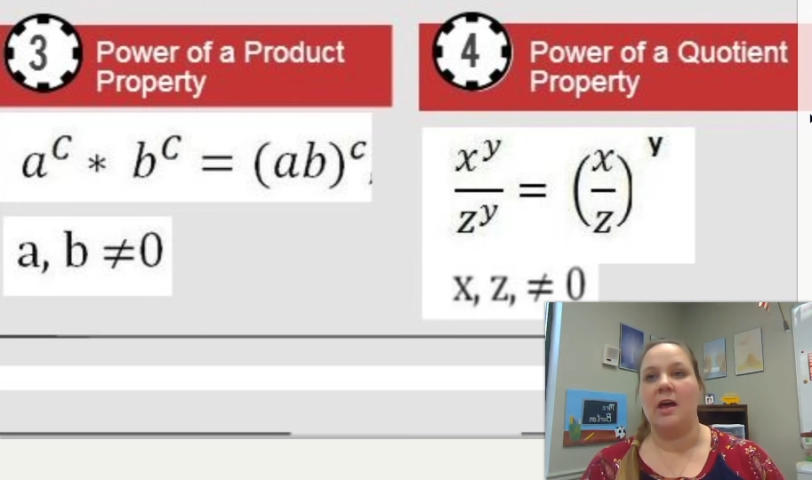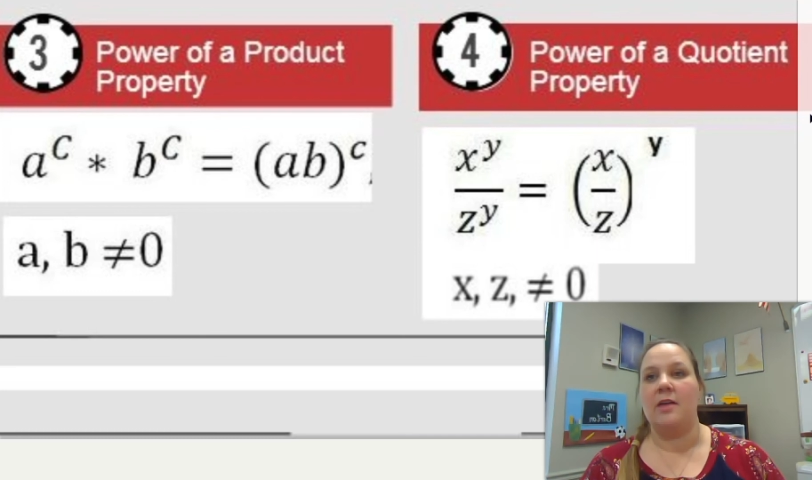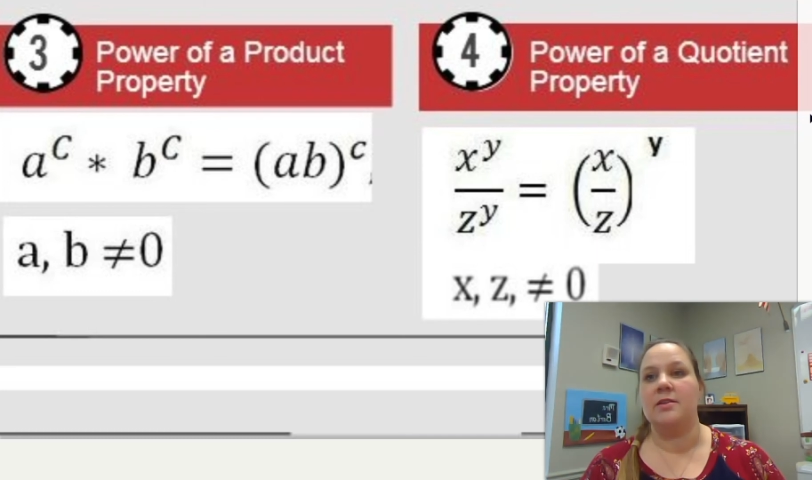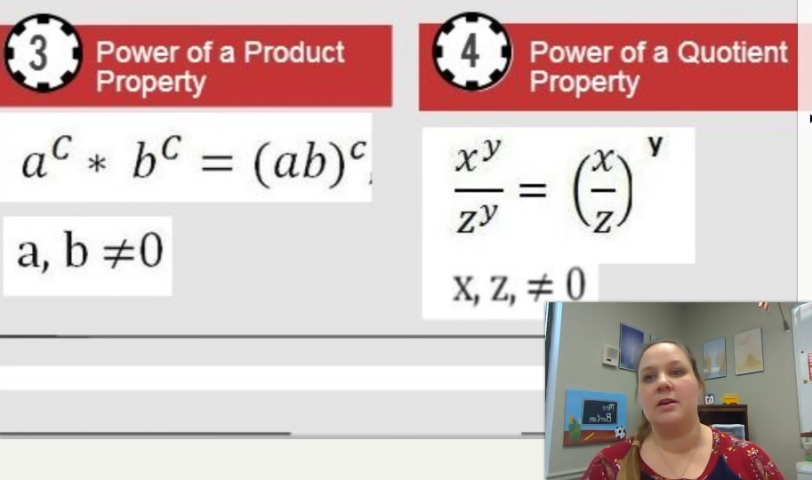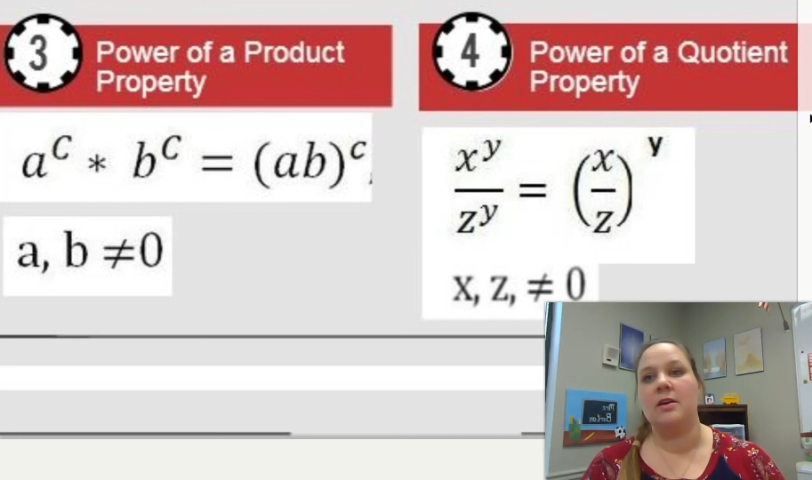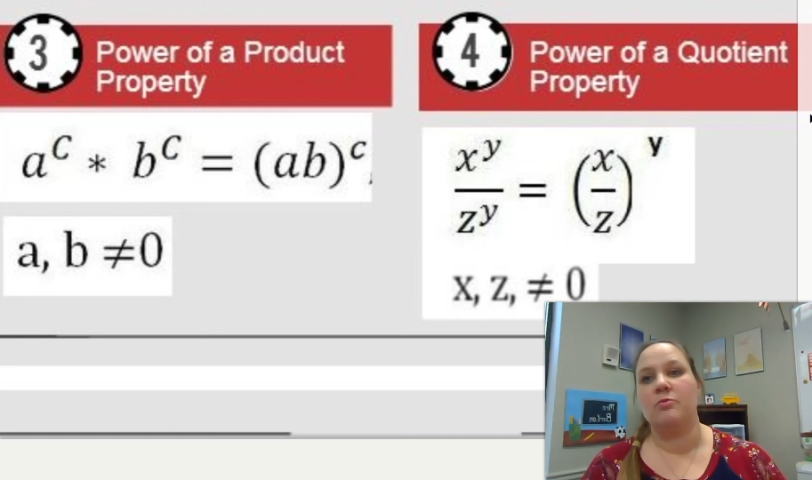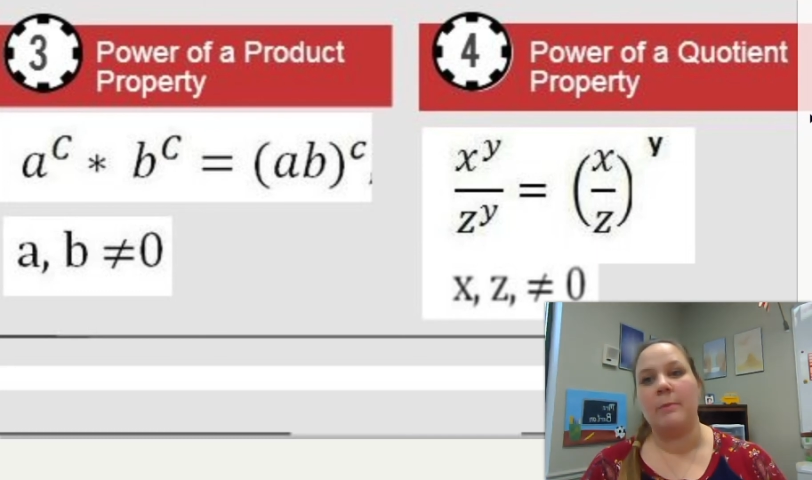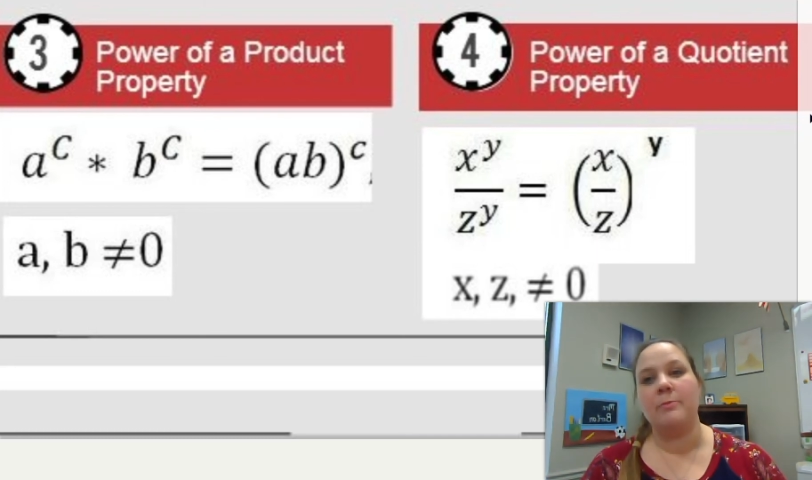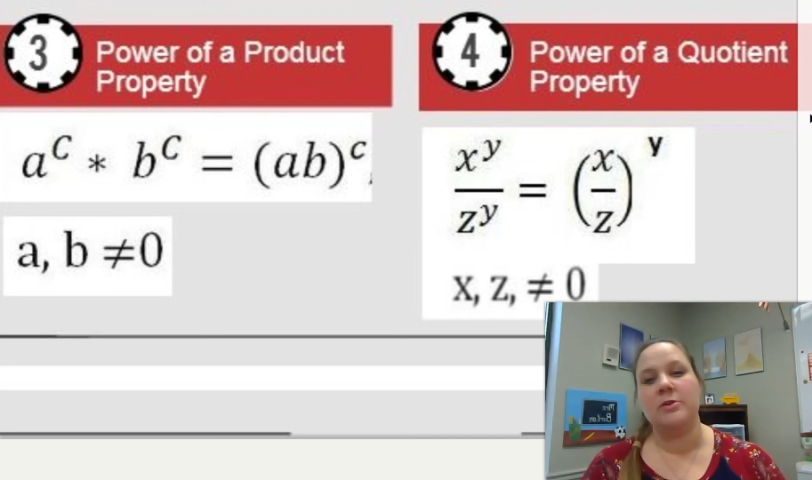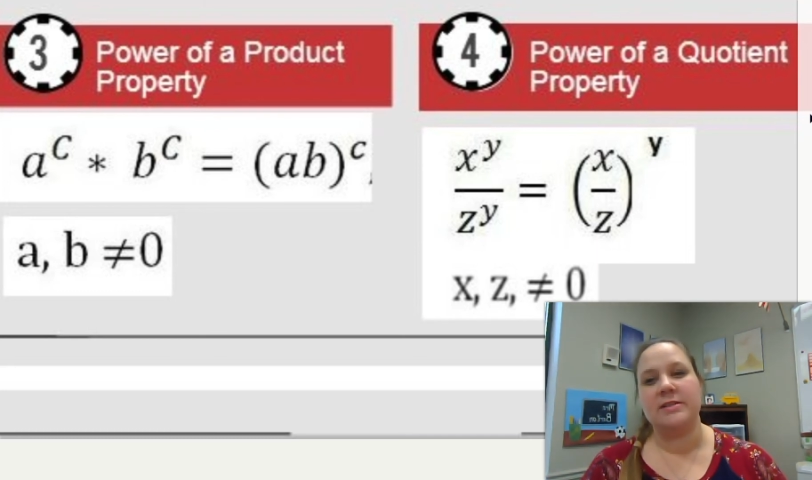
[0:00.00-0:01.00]
and then they are
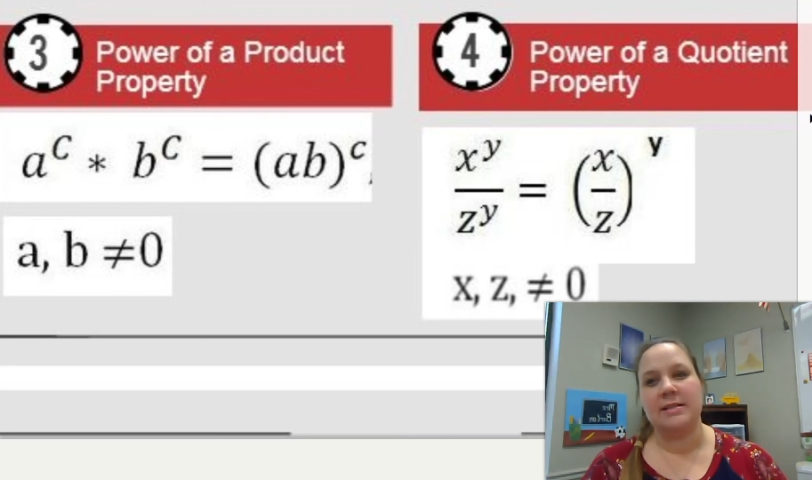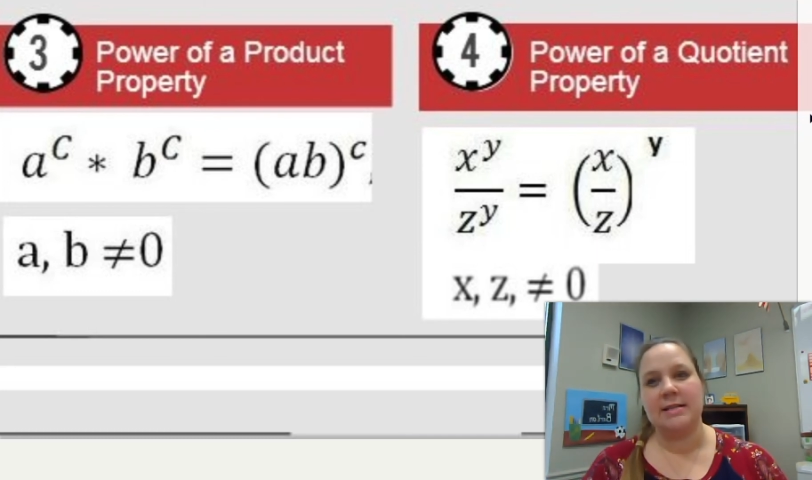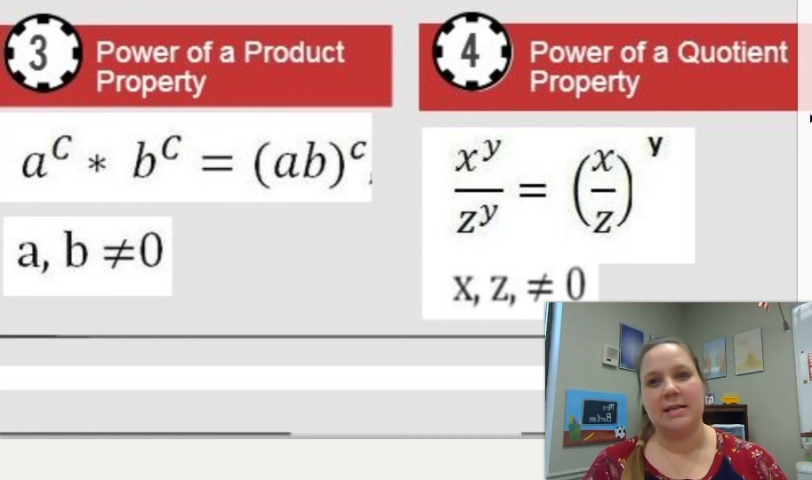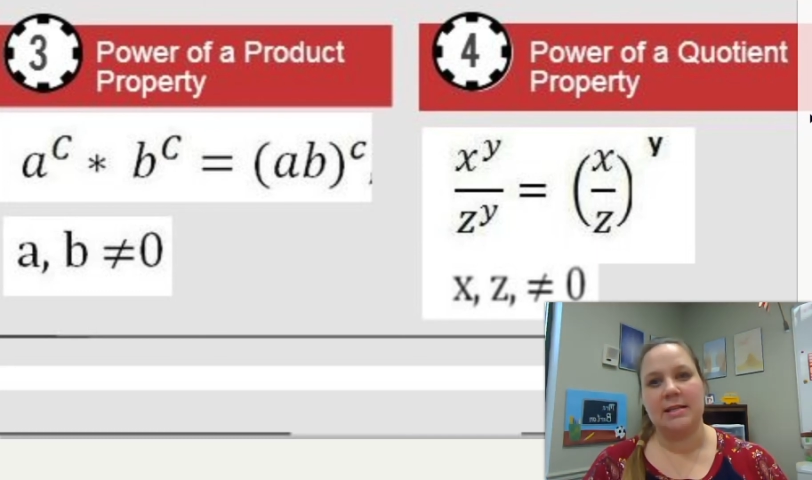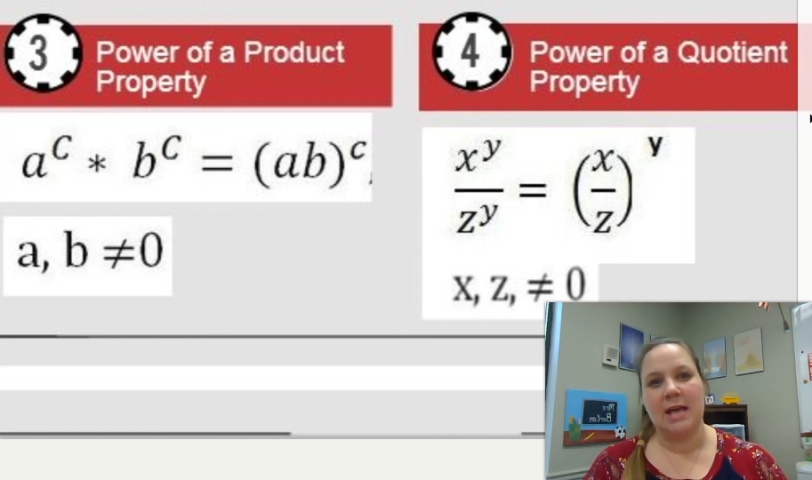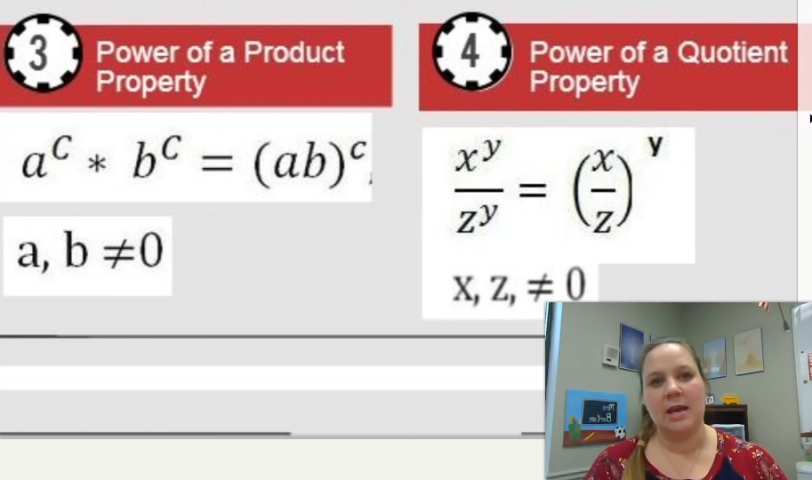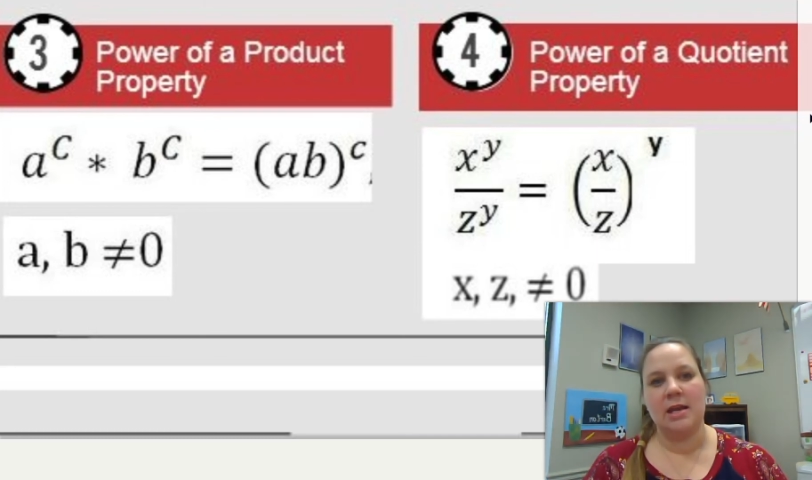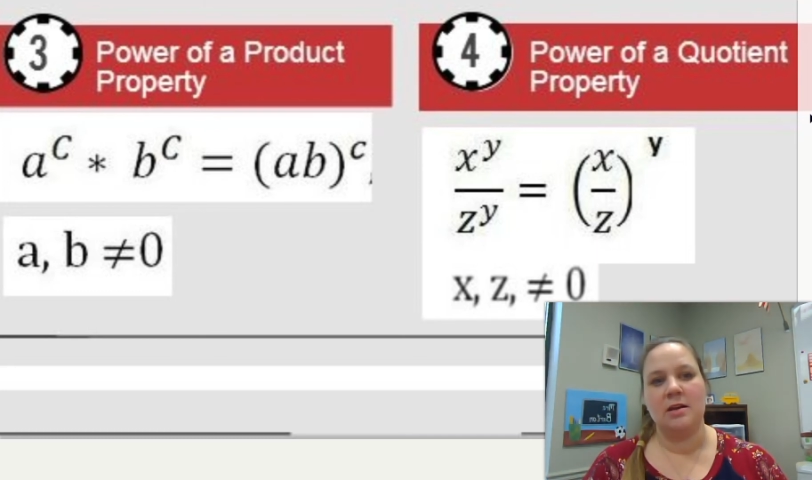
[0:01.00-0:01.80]
representing that